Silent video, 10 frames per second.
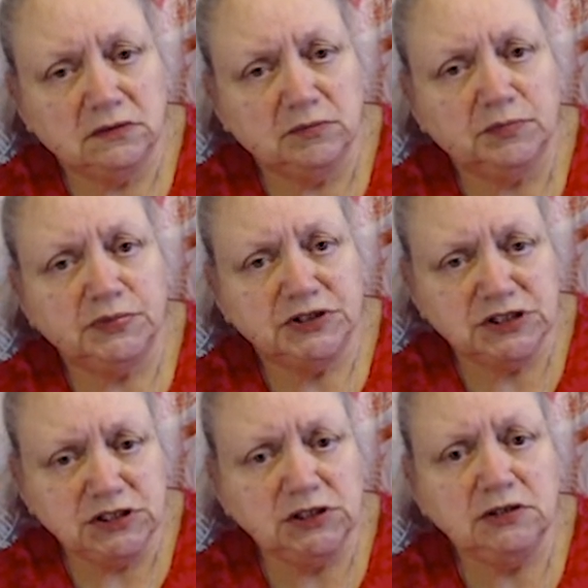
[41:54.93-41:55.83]

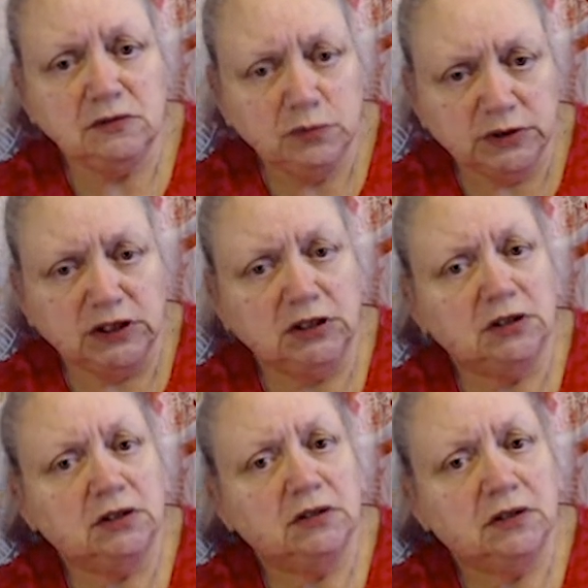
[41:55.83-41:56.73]
particular week
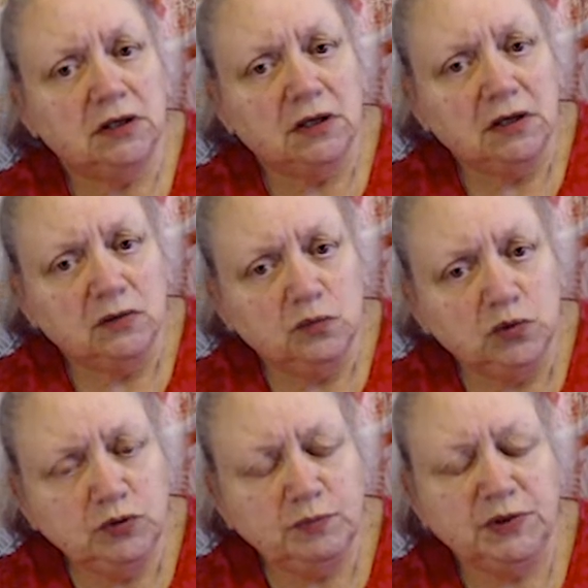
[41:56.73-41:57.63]
would
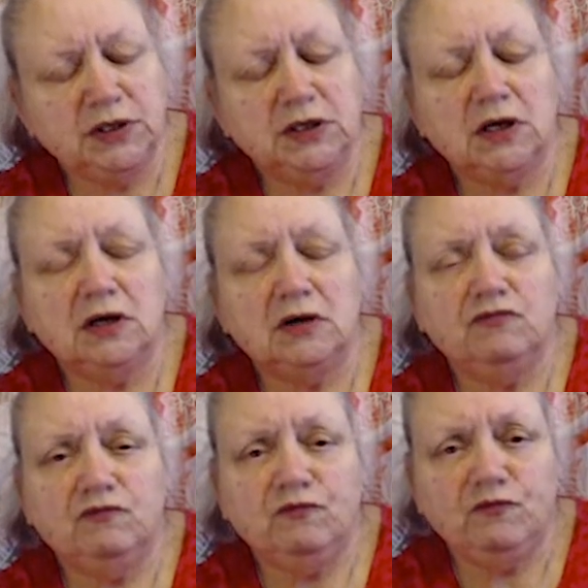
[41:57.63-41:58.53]
be a
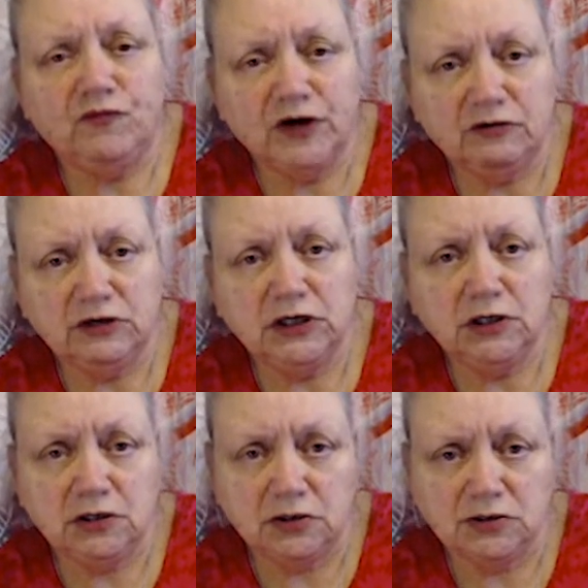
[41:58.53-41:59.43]
very
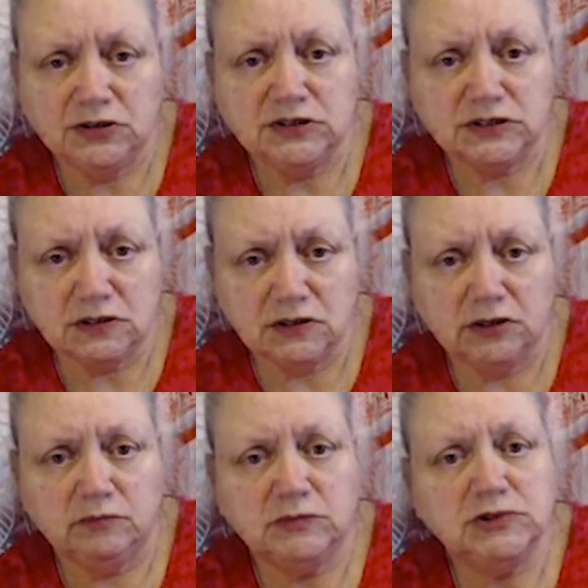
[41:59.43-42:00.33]
good
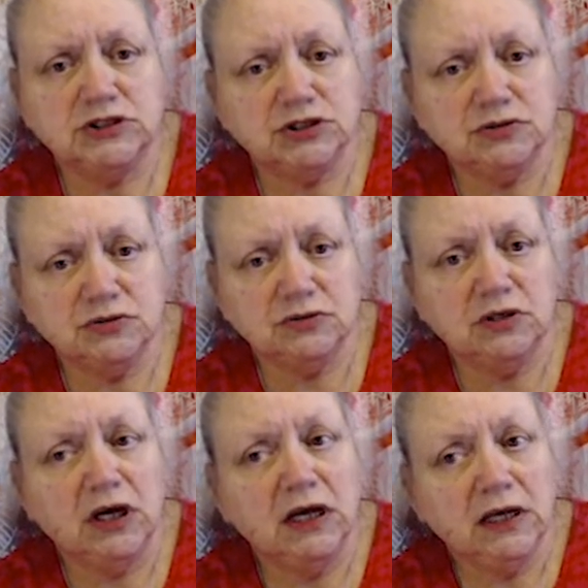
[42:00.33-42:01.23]
time to
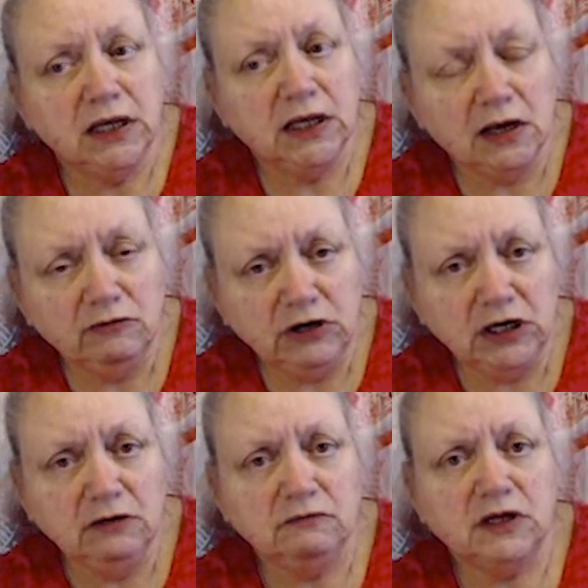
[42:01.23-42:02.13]
carry
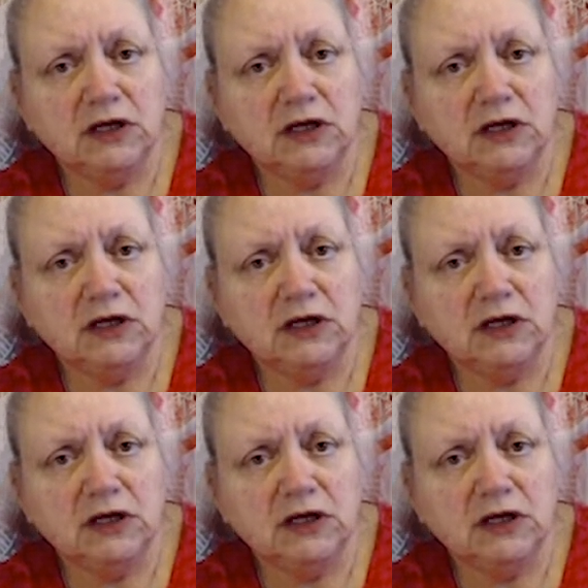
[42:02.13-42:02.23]
out that